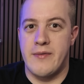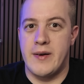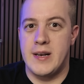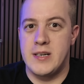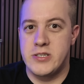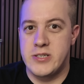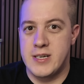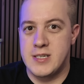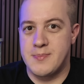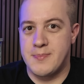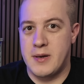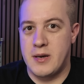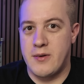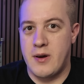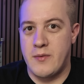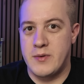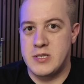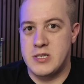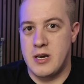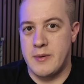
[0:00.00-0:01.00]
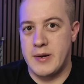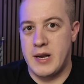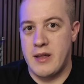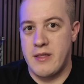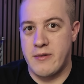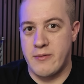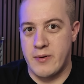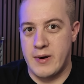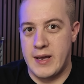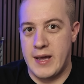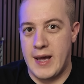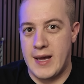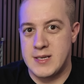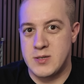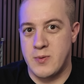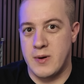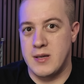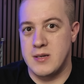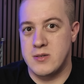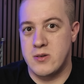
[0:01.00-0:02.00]
I've had a chance to play around with Gemini 3
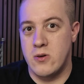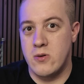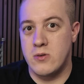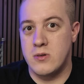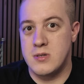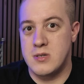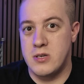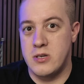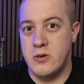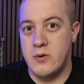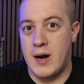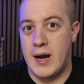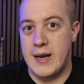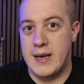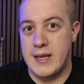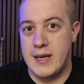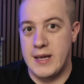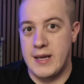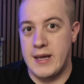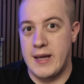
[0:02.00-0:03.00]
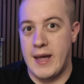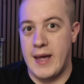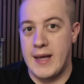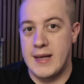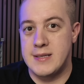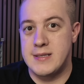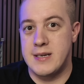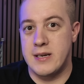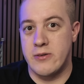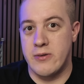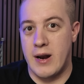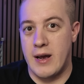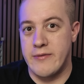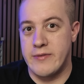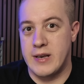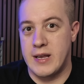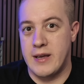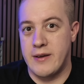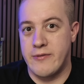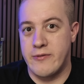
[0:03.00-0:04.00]
as well as Google's new IDE,
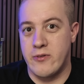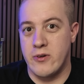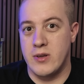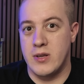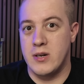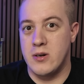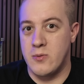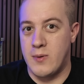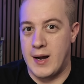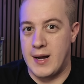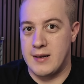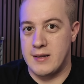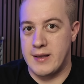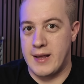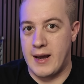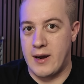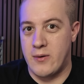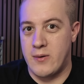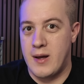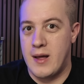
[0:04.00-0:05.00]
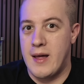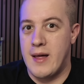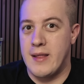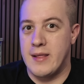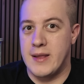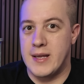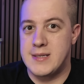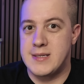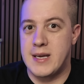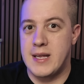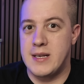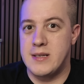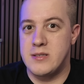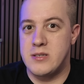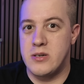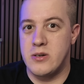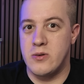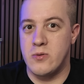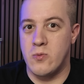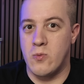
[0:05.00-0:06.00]
Anti-Gravity, for a little while now. Let's get
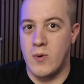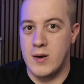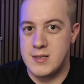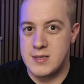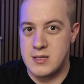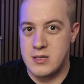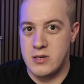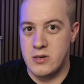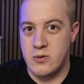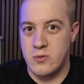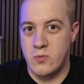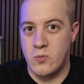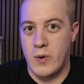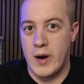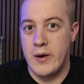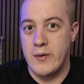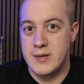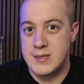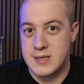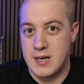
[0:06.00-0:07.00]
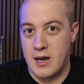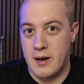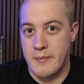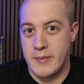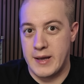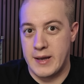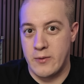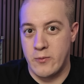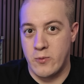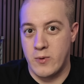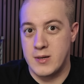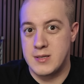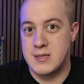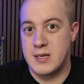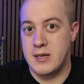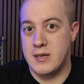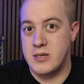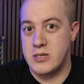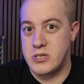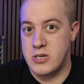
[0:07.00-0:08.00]
into what's new, where it's coming, what's
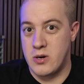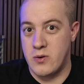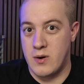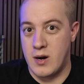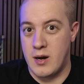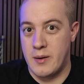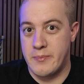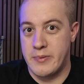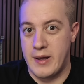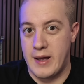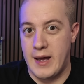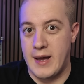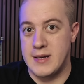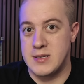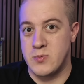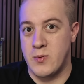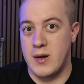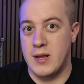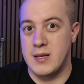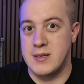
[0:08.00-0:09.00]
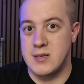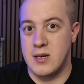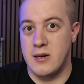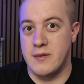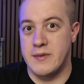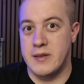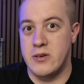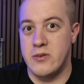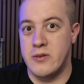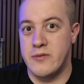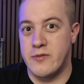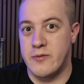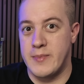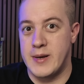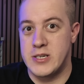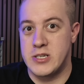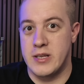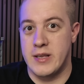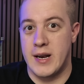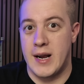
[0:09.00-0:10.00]
going to show up, as well as all the new
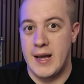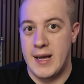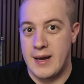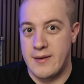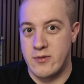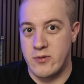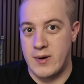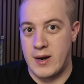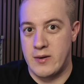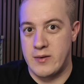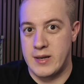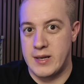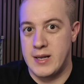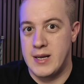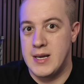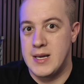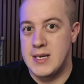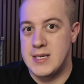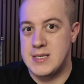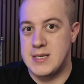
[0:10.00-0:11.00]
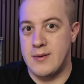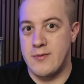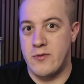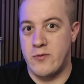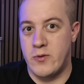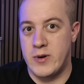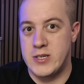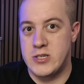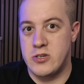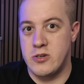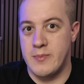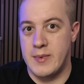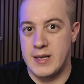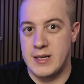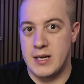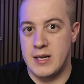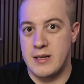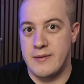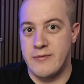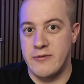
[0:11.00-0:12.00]
information that I have around it, some of which you may
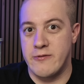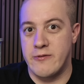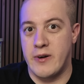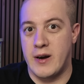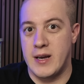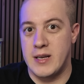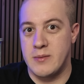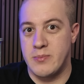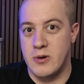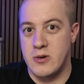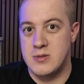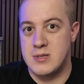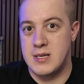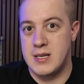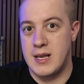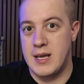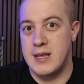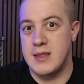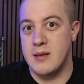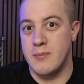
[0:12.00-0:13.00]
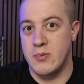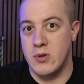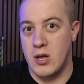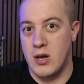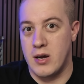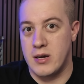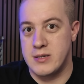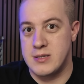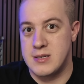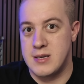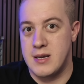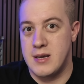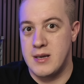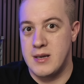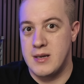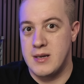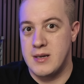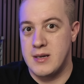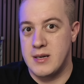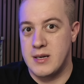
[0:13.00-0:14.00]
not even find posted in the blogs
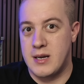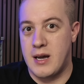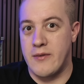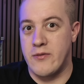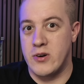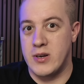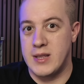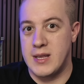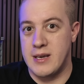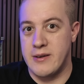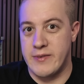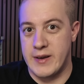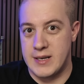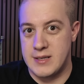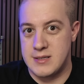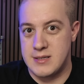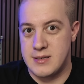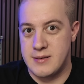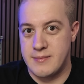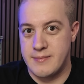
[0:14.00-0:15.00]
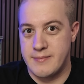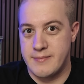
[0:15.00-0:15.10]
covering the event.